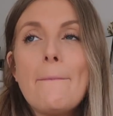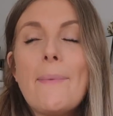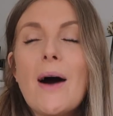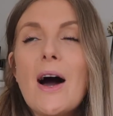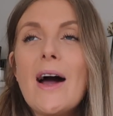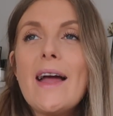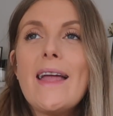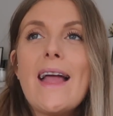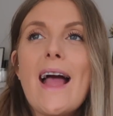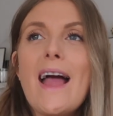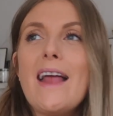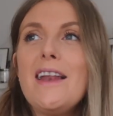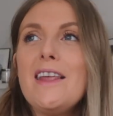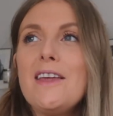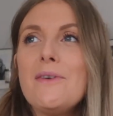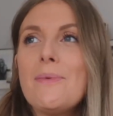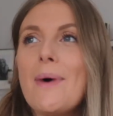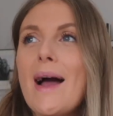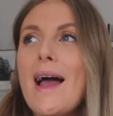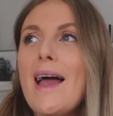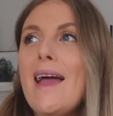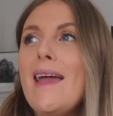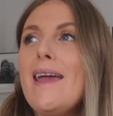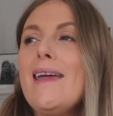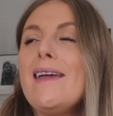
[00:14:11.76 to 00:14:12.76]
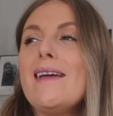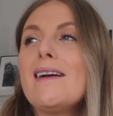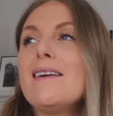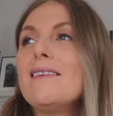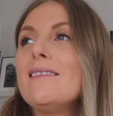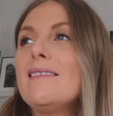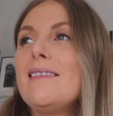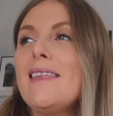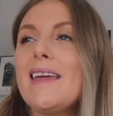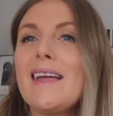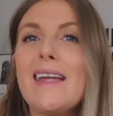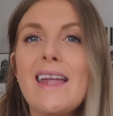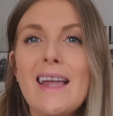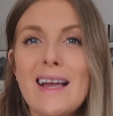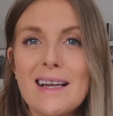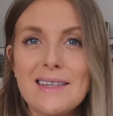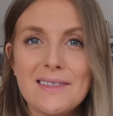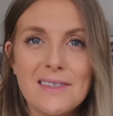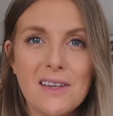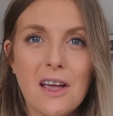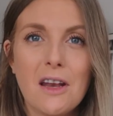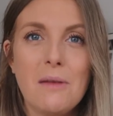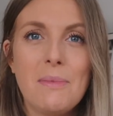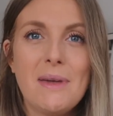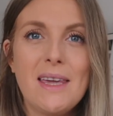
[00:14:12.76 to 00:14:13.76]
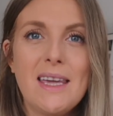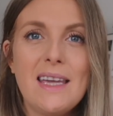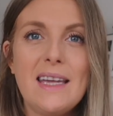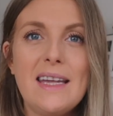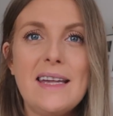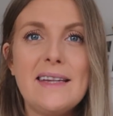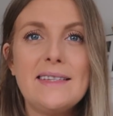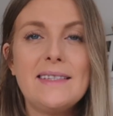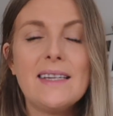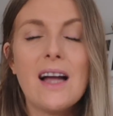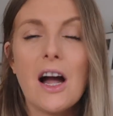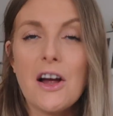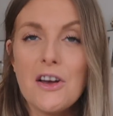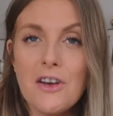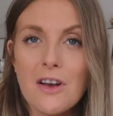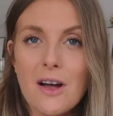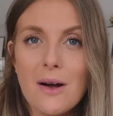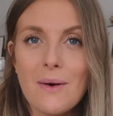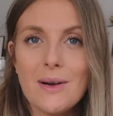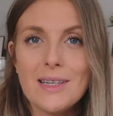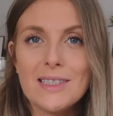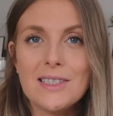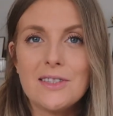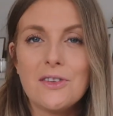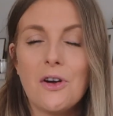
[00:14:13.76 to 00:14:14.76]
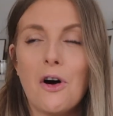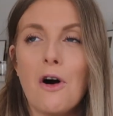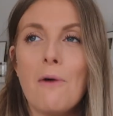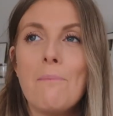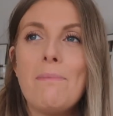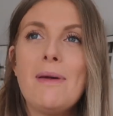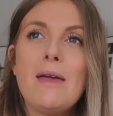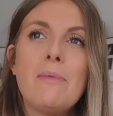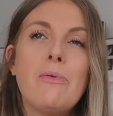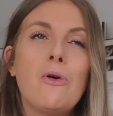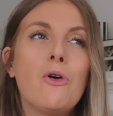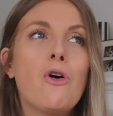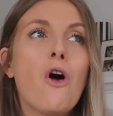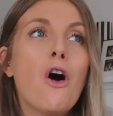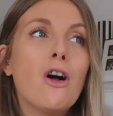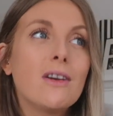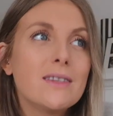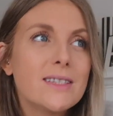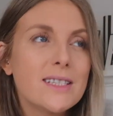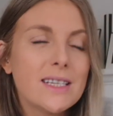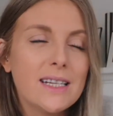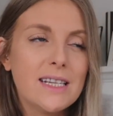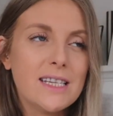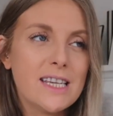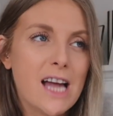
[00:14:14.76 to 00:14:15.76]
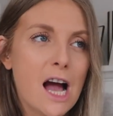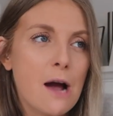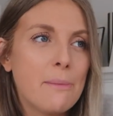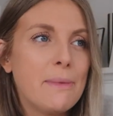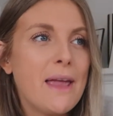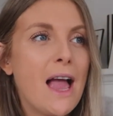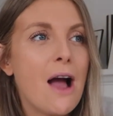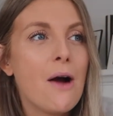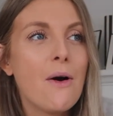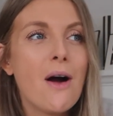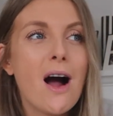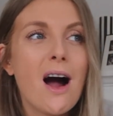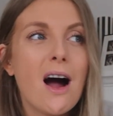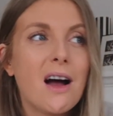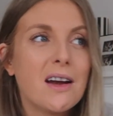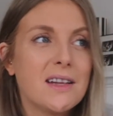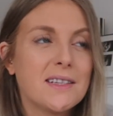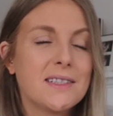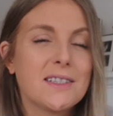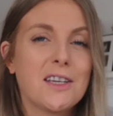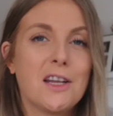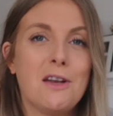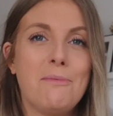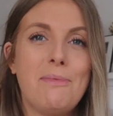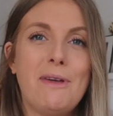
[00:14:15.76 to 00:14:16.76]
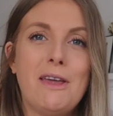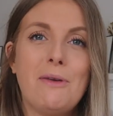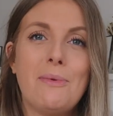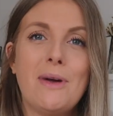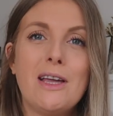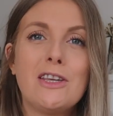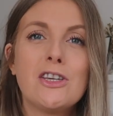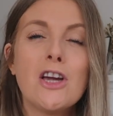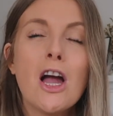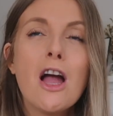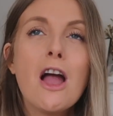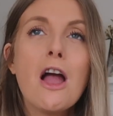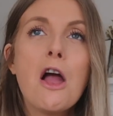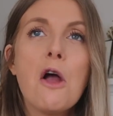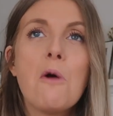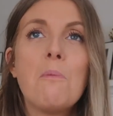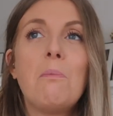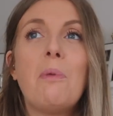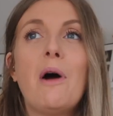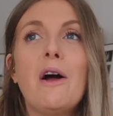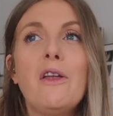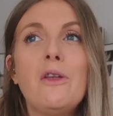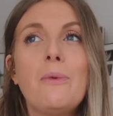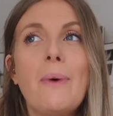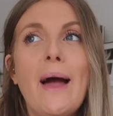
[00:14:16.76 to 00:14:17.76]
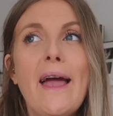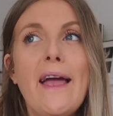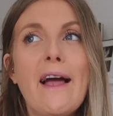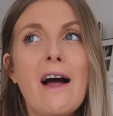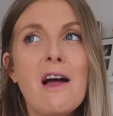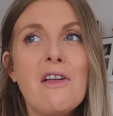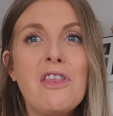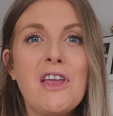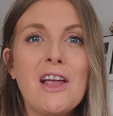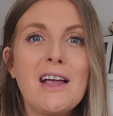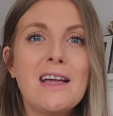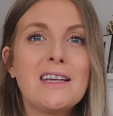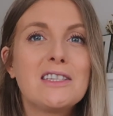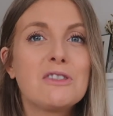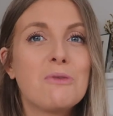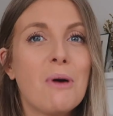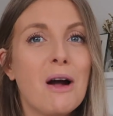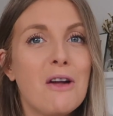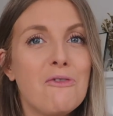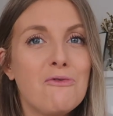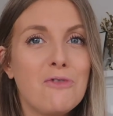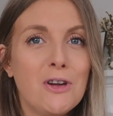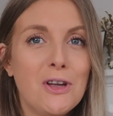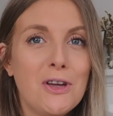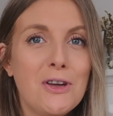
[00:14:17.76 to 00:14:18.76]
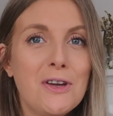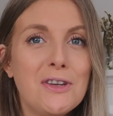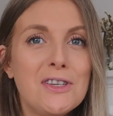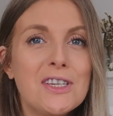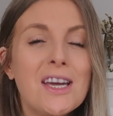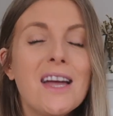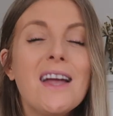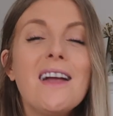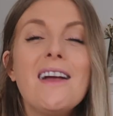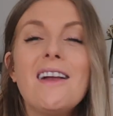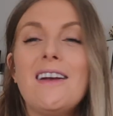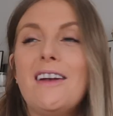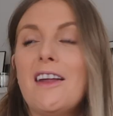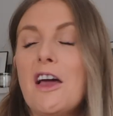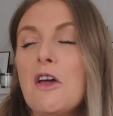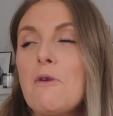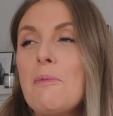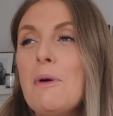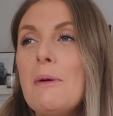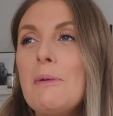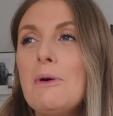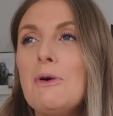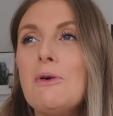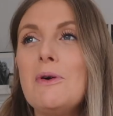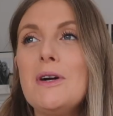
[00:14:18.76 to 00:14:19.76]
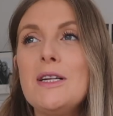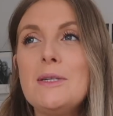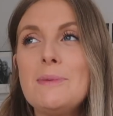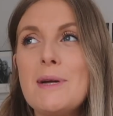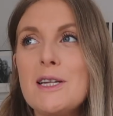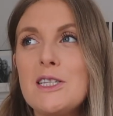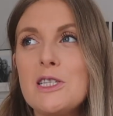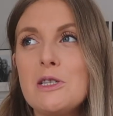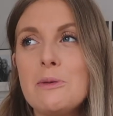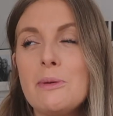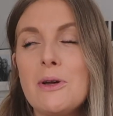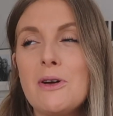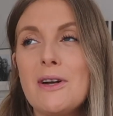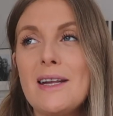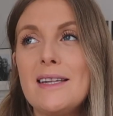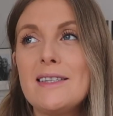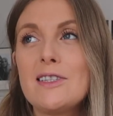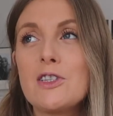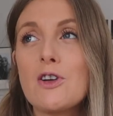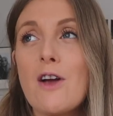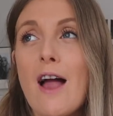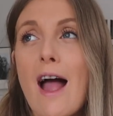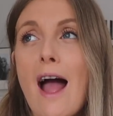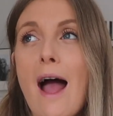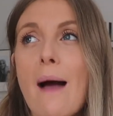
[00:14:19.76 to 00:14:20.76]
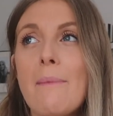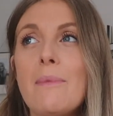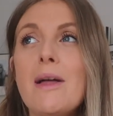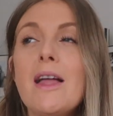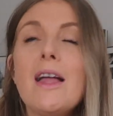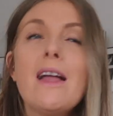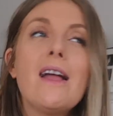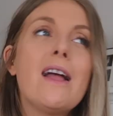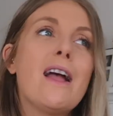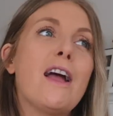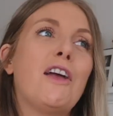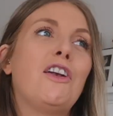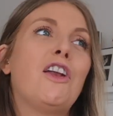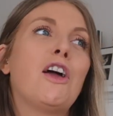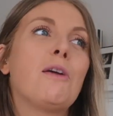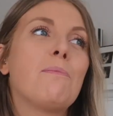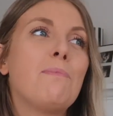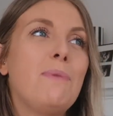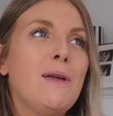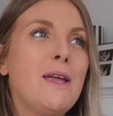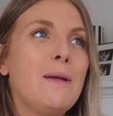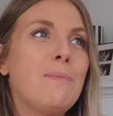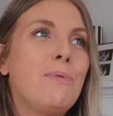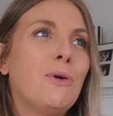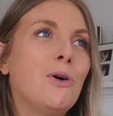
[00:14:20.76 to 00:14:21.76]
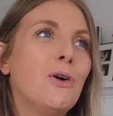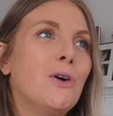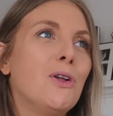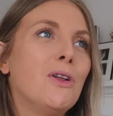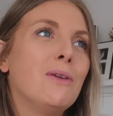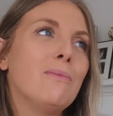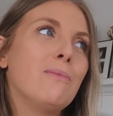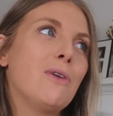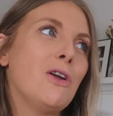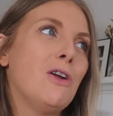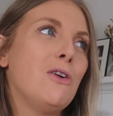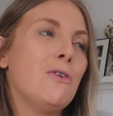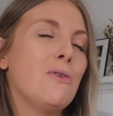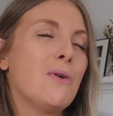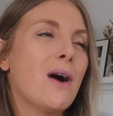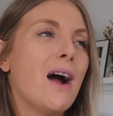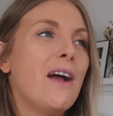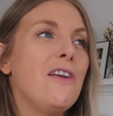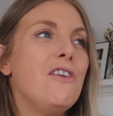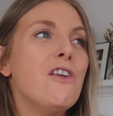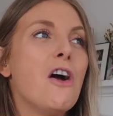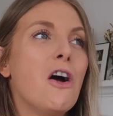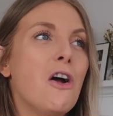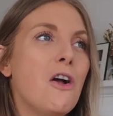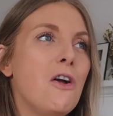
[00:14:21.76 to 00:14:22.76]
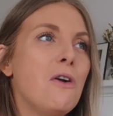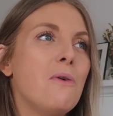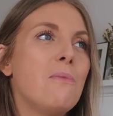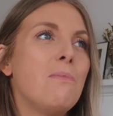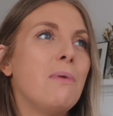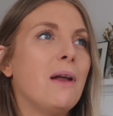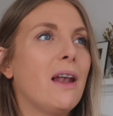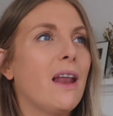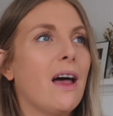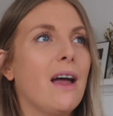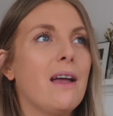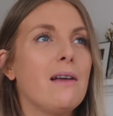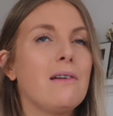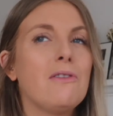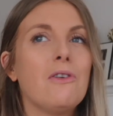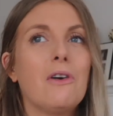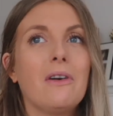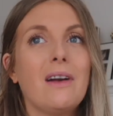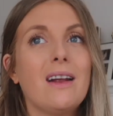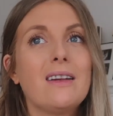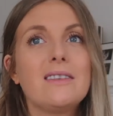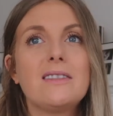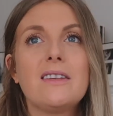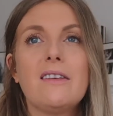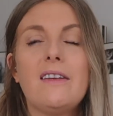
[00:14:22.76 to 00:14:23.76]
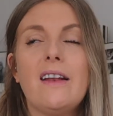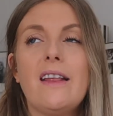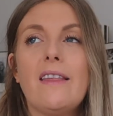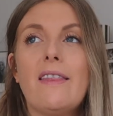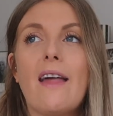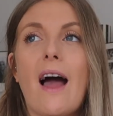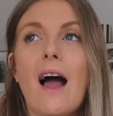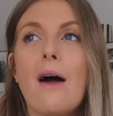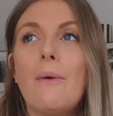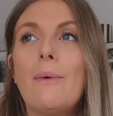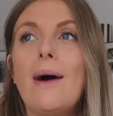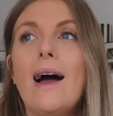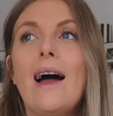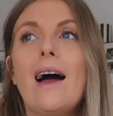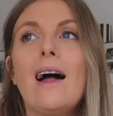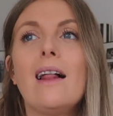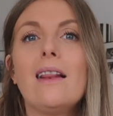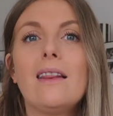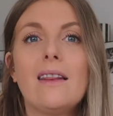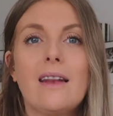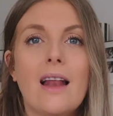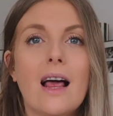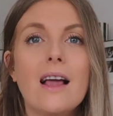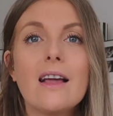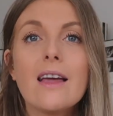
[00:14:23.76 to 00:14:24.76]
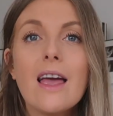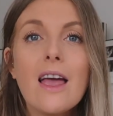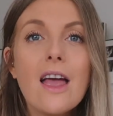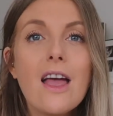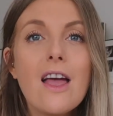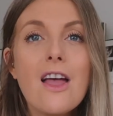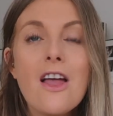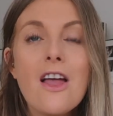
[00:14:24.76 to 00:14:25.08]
by any way thinking it's going to be easy. I know it's not. People constantly tell me how hard it's going to be, which, by the way, I think is quite rude. Like, people always message me on Instagram, like, people who I know were, like, not necessarily that well, like,